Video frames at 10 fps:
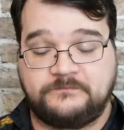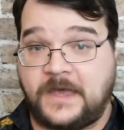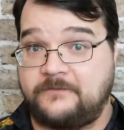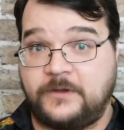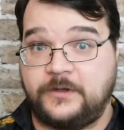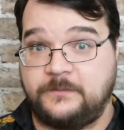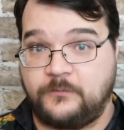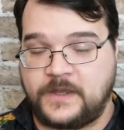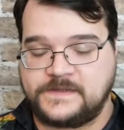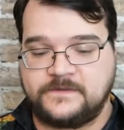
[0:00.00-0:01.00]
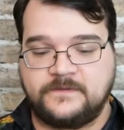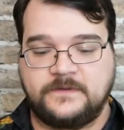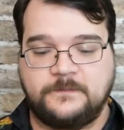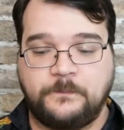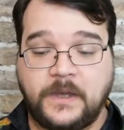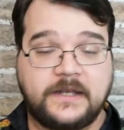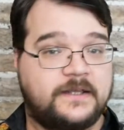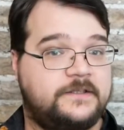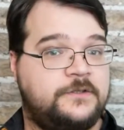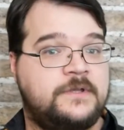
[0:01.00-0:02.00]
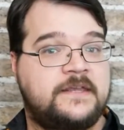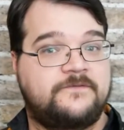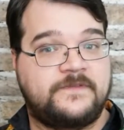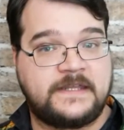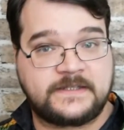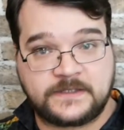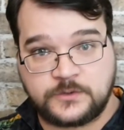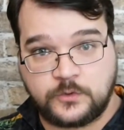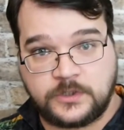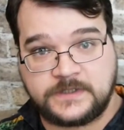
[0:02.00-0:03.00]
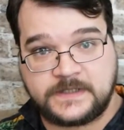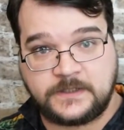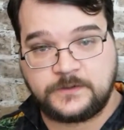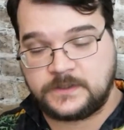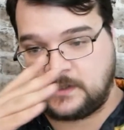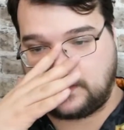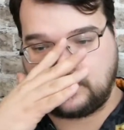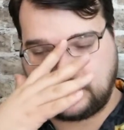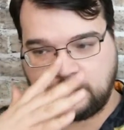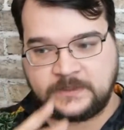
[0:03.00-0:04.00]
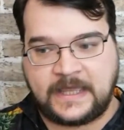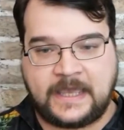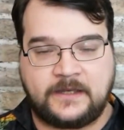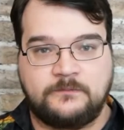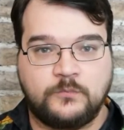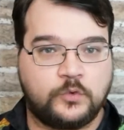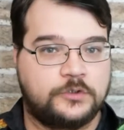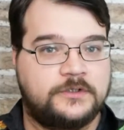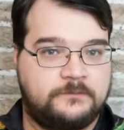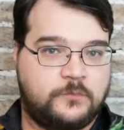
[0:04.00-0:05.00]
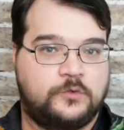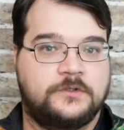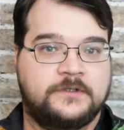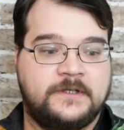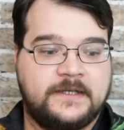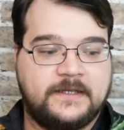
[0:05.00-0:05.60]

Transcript: Not very impressive, but you get feats as you continue to go that will add more and more